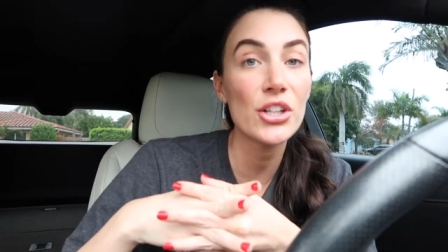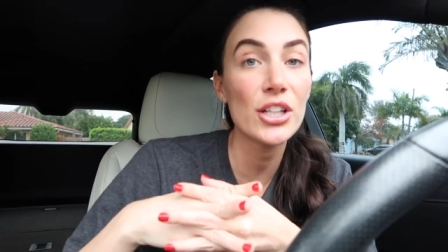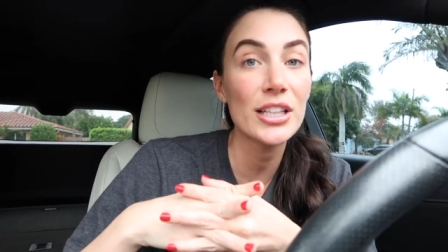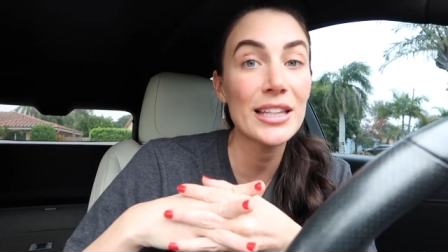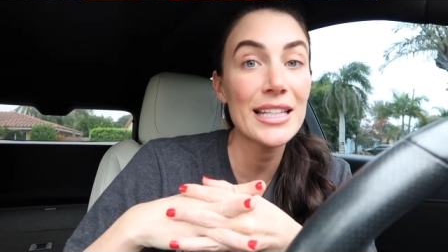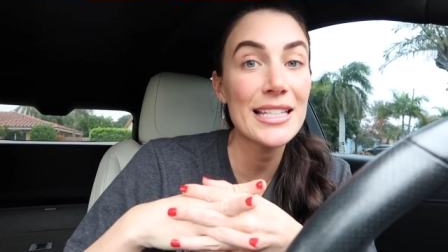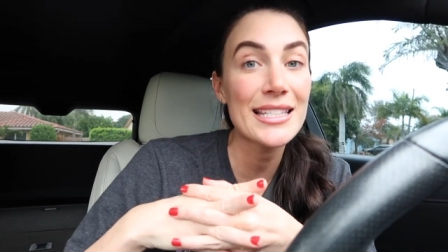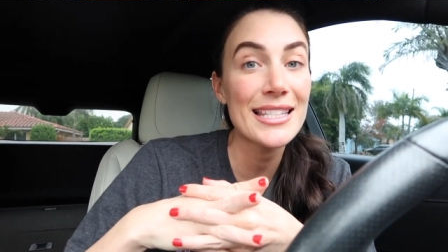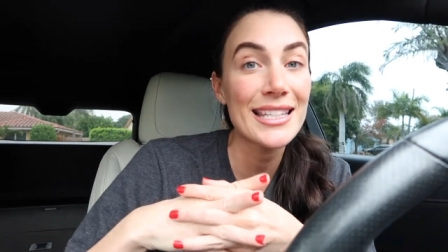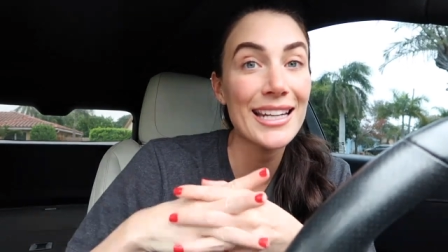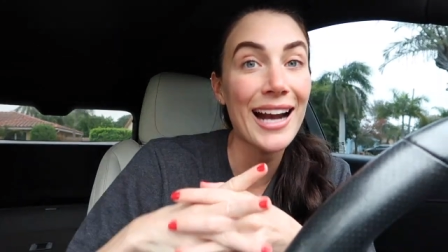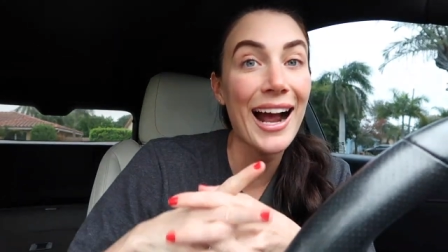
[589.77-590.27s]
And
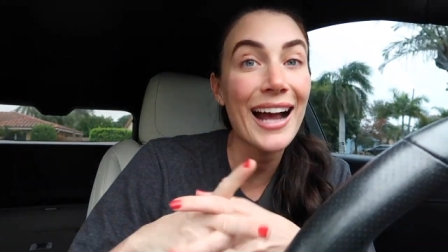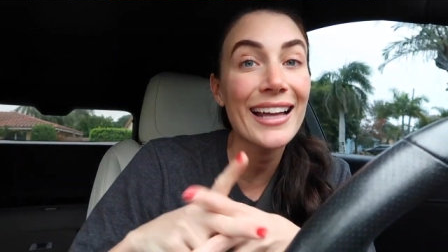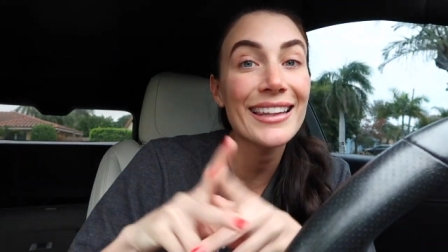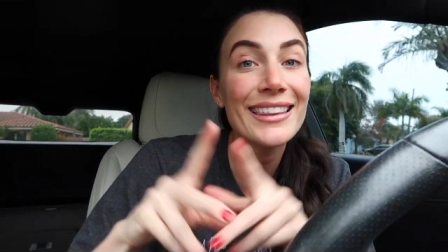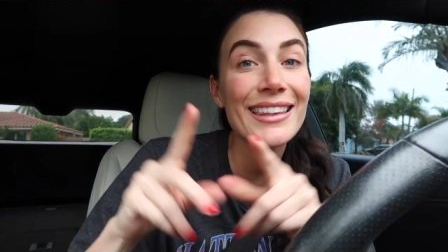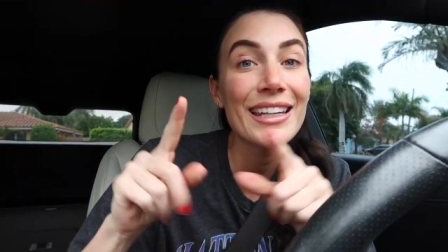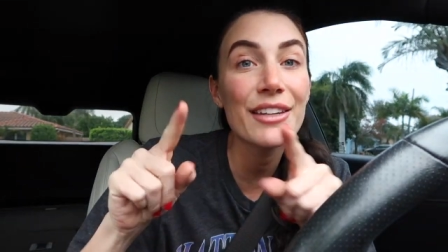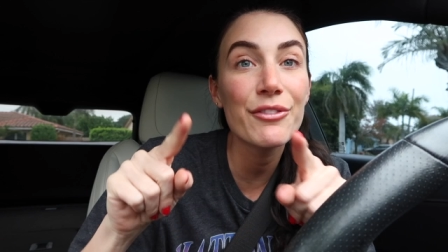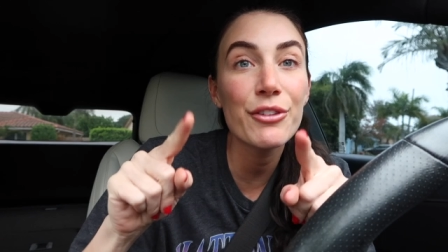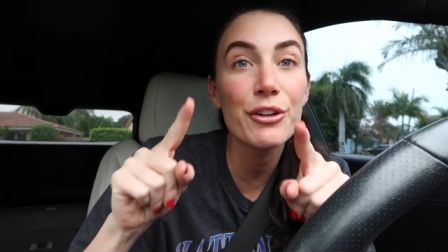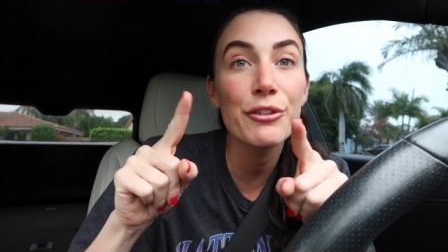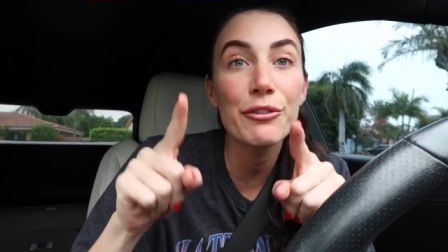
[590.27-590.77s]
listen, I
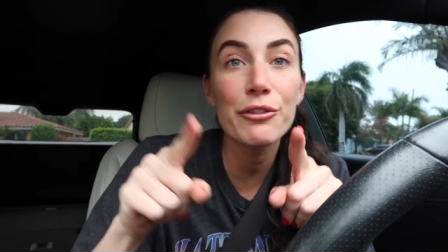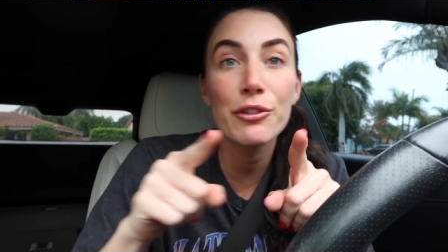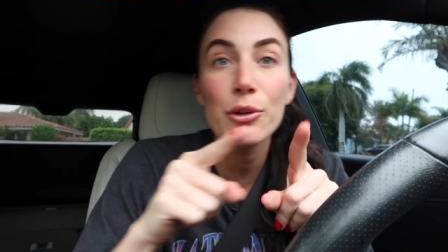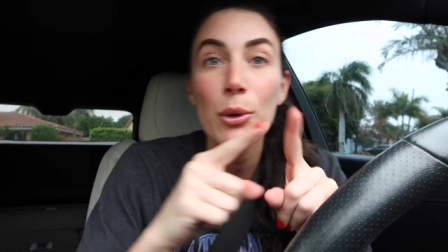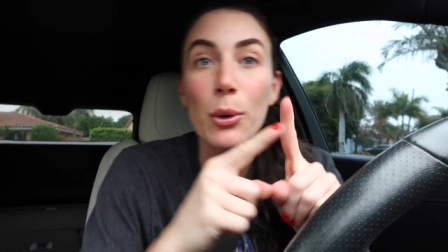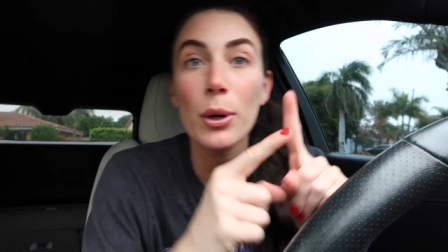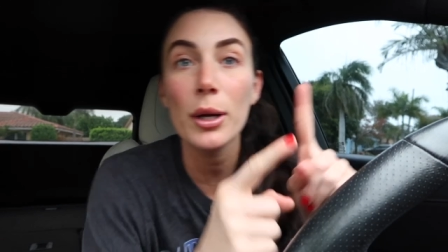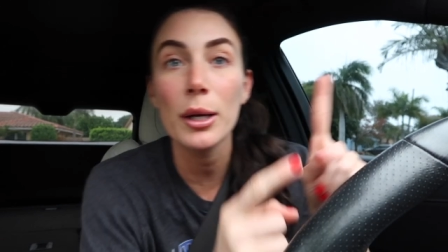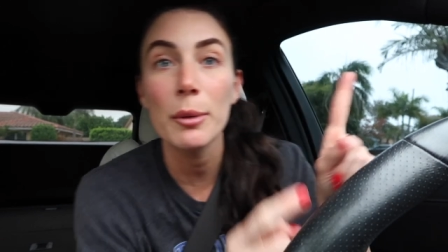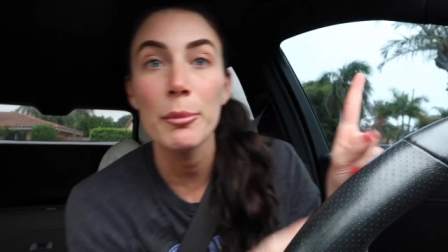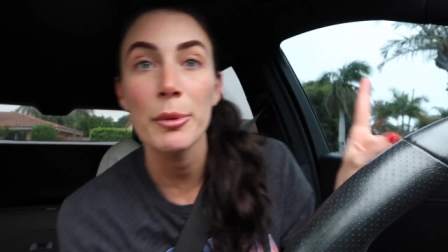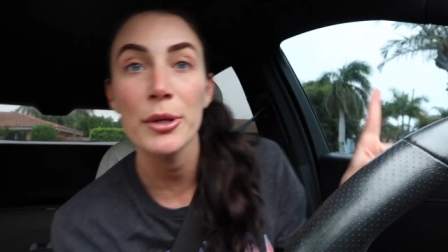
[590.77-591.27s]
live in
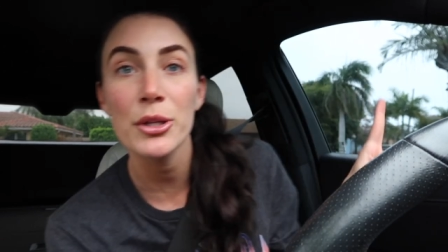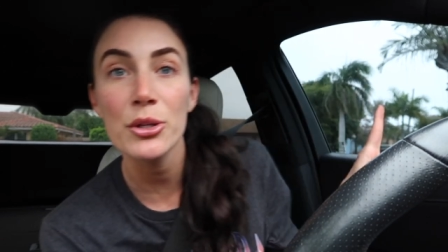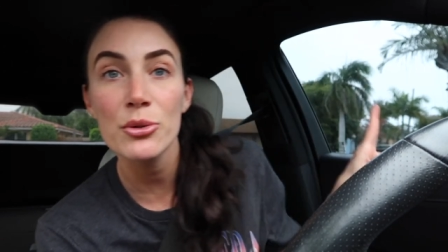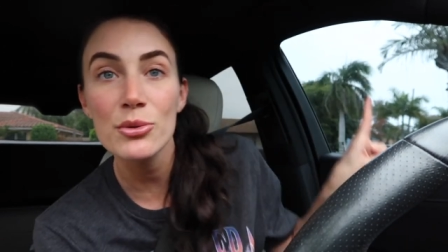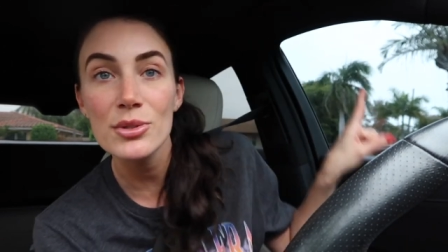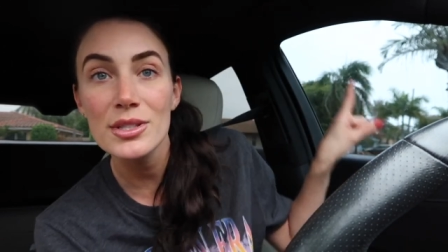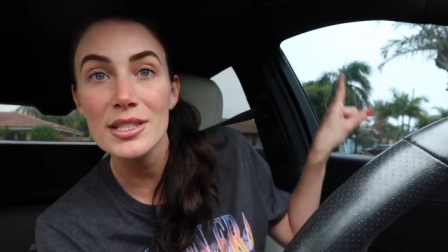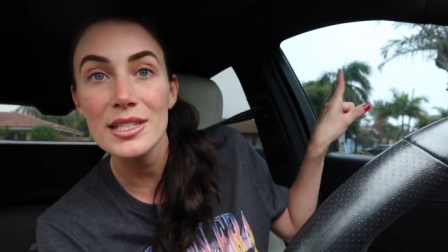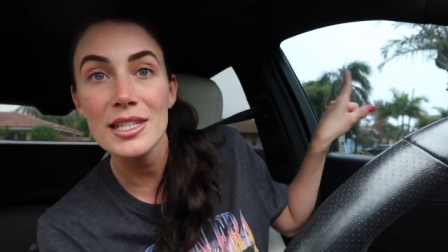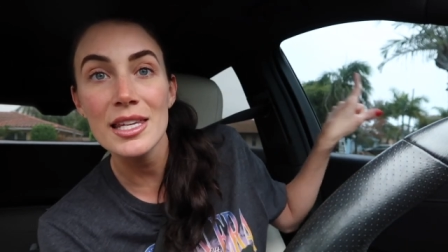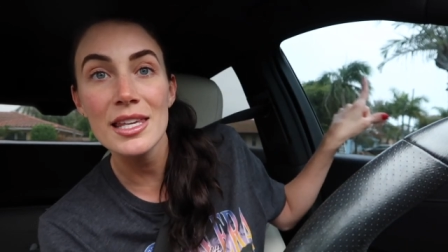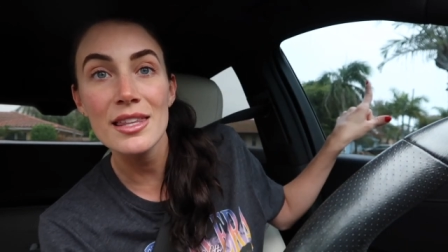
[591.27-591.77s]
Florida, but you
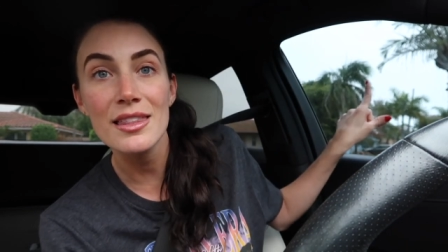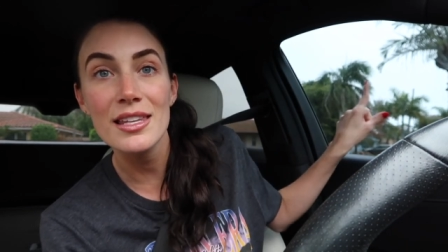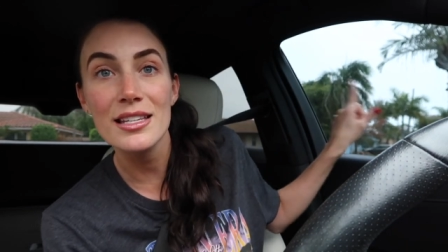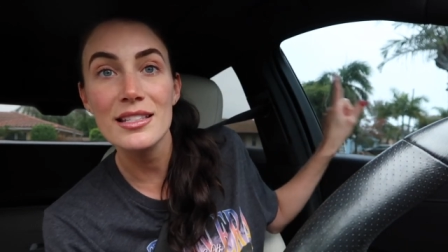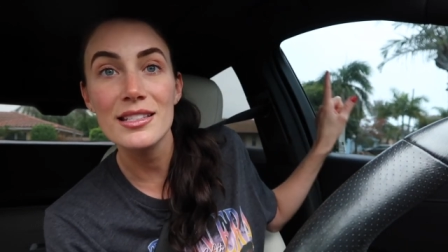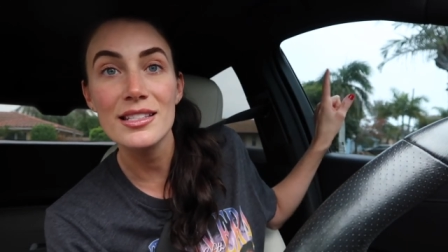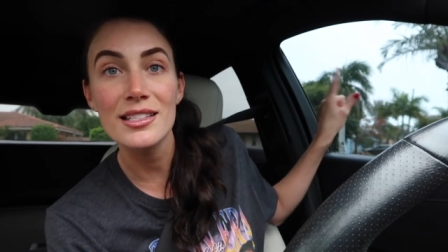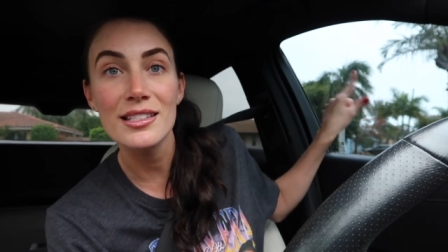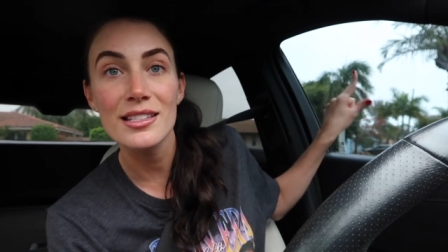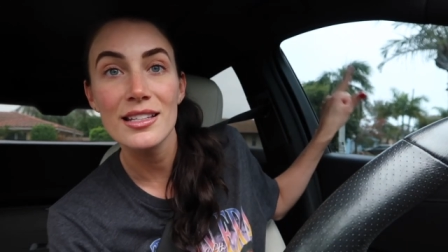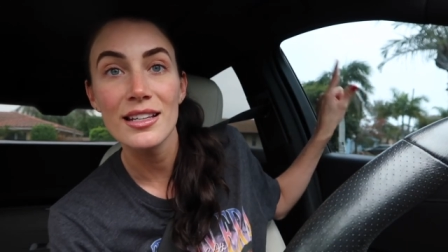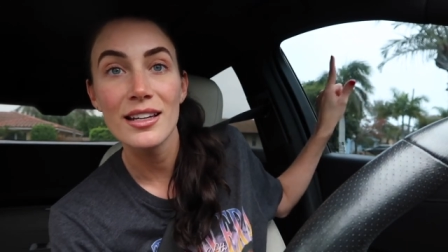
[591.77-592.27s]
see
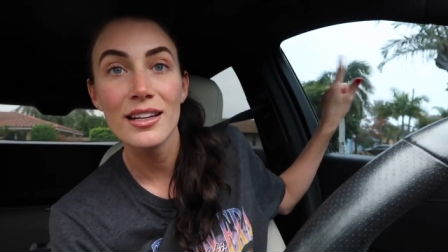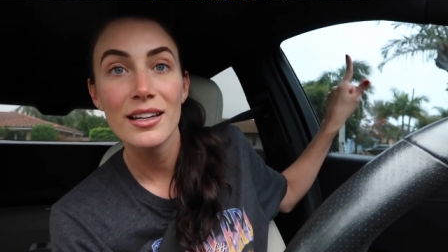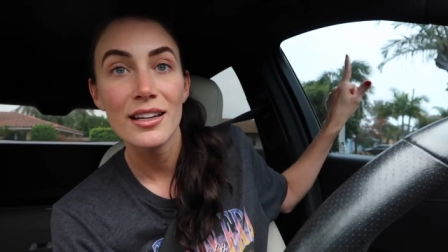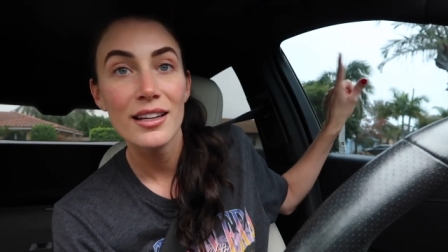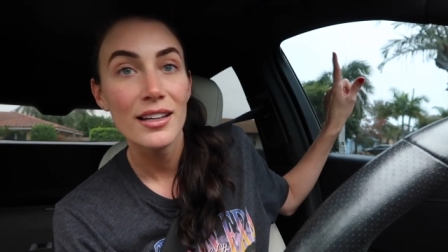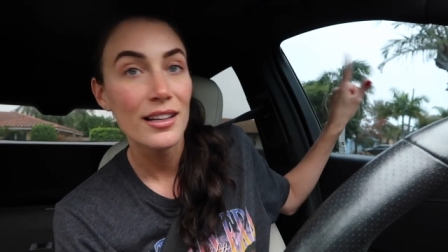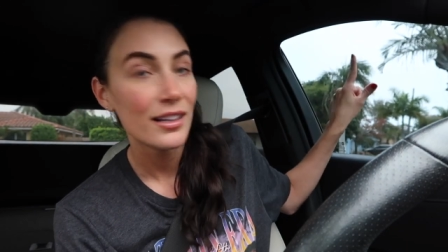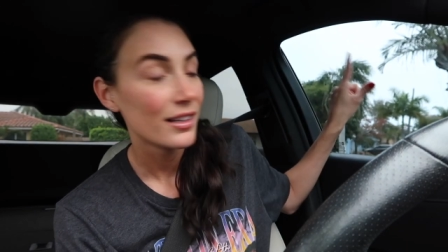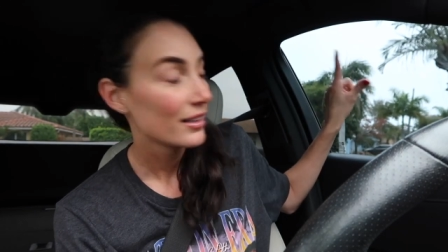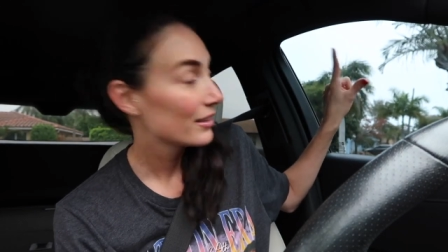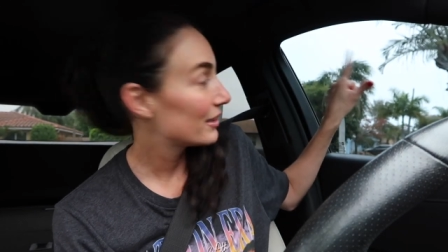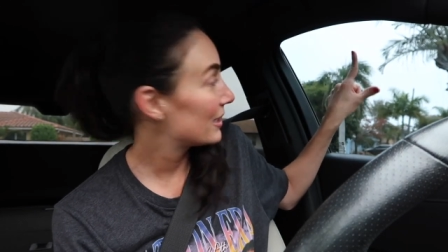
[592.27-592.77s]
this,
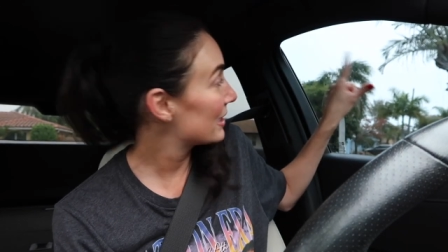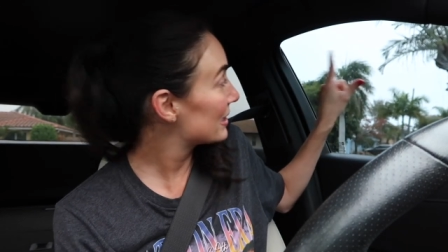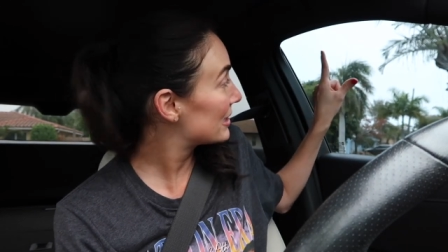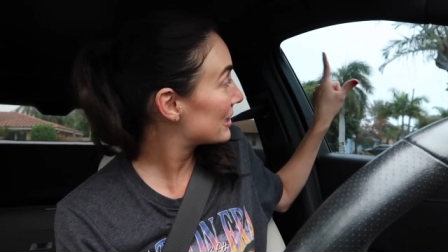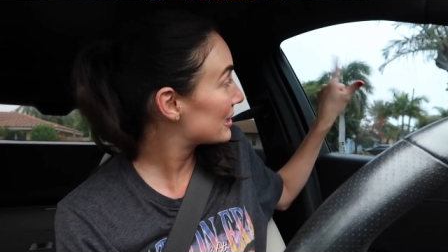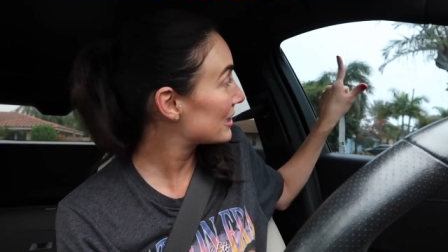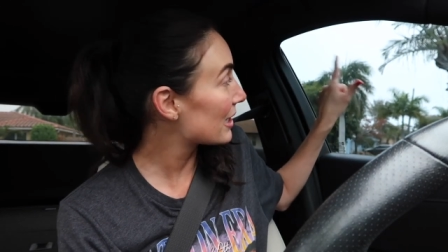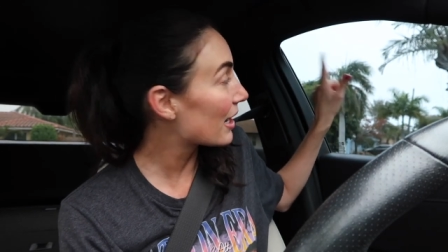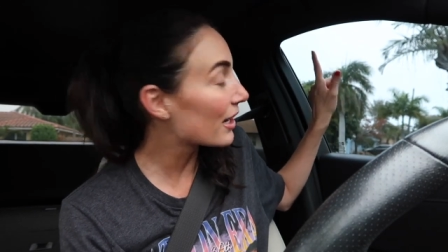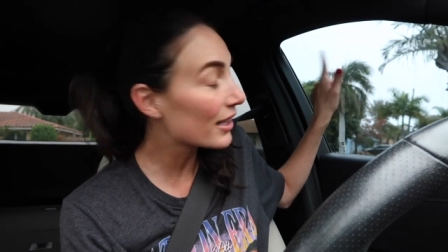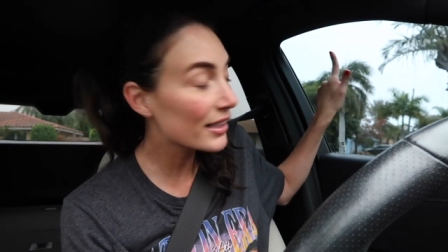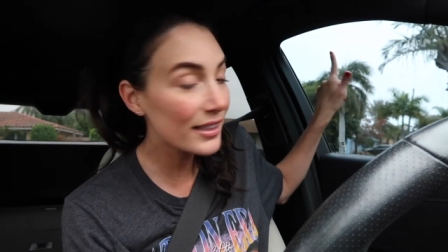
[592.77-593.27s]
this
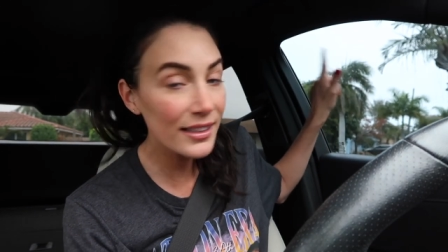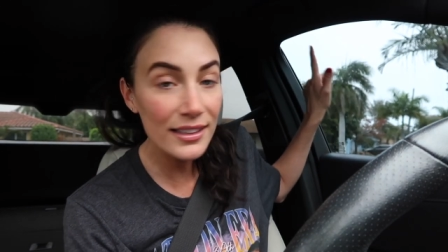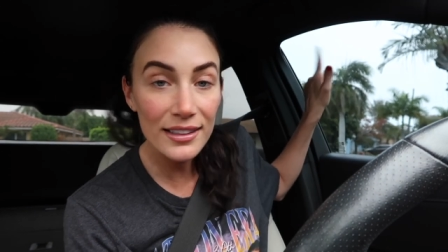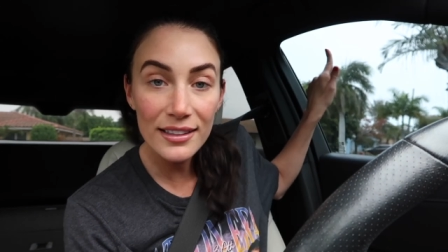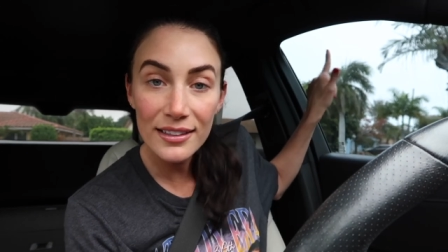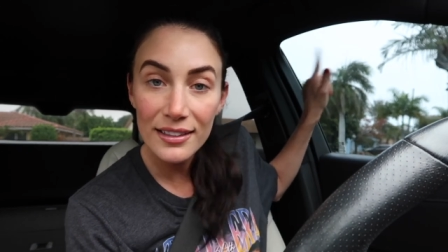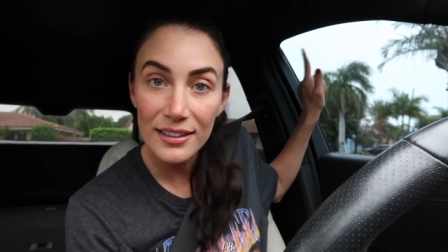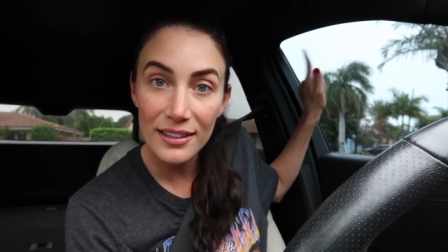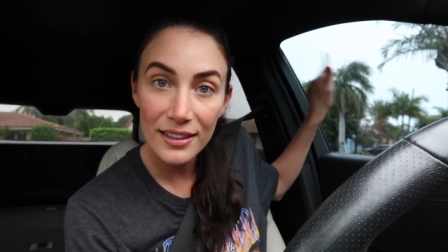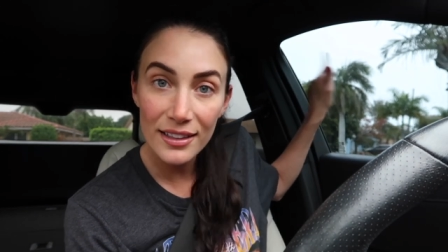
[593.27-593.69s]
sun?